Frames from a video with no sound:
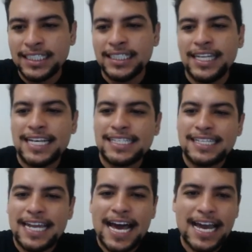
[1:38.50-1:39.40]

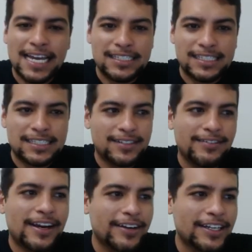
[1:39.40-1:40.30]
That's nice.
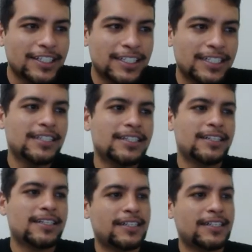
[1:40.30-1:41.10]
Very good.